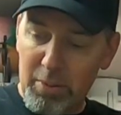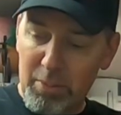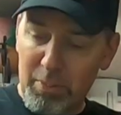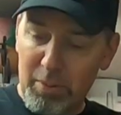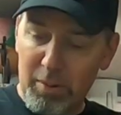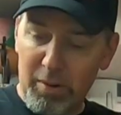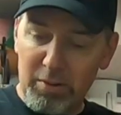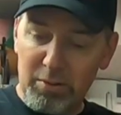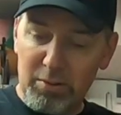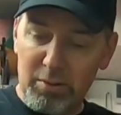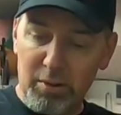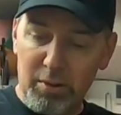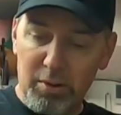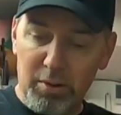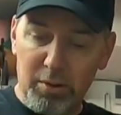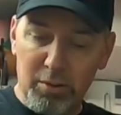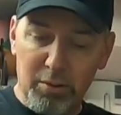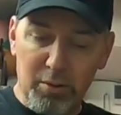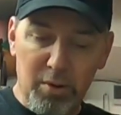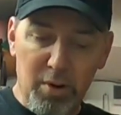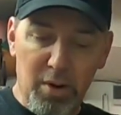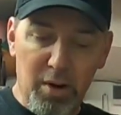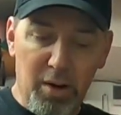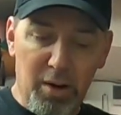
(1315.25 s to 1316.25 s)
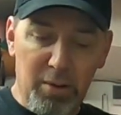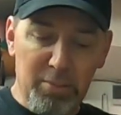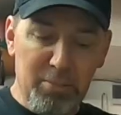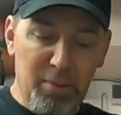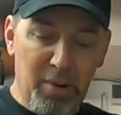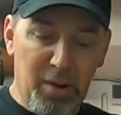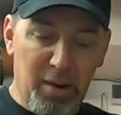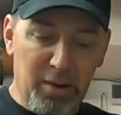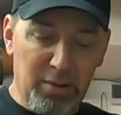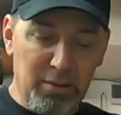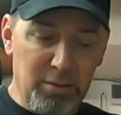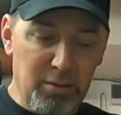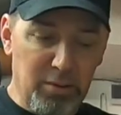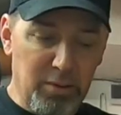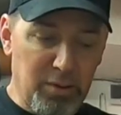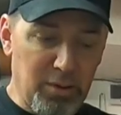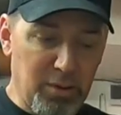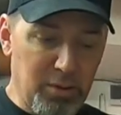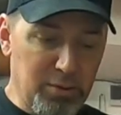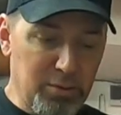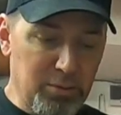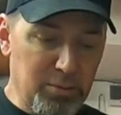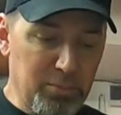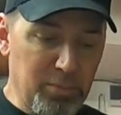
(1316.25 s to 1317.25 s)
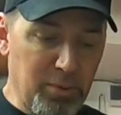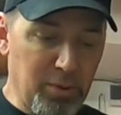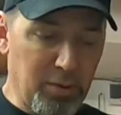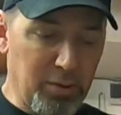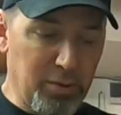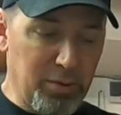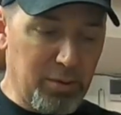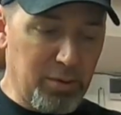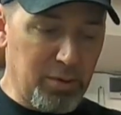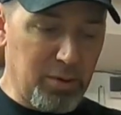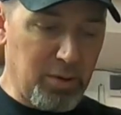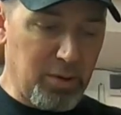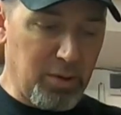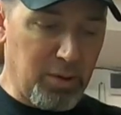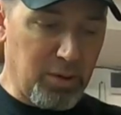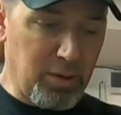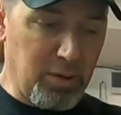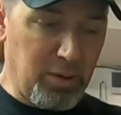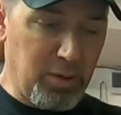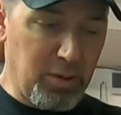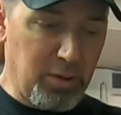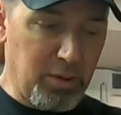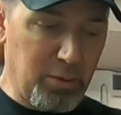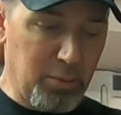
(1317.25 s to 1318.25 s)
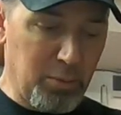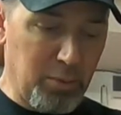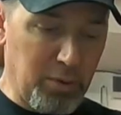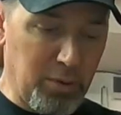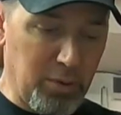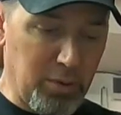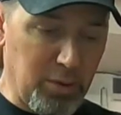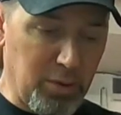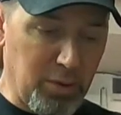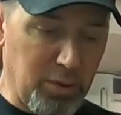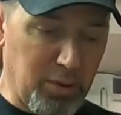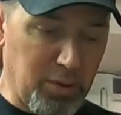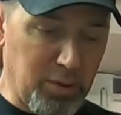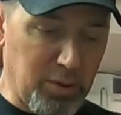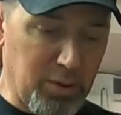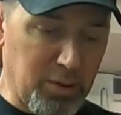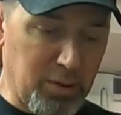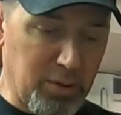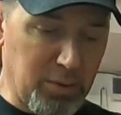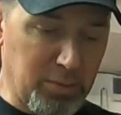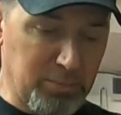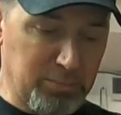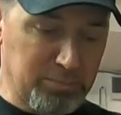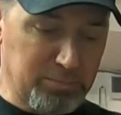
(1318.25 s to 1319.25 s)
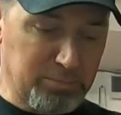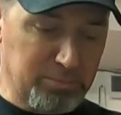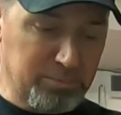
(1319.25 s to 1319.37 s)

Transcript: piston and rod back to the engine builder, and he will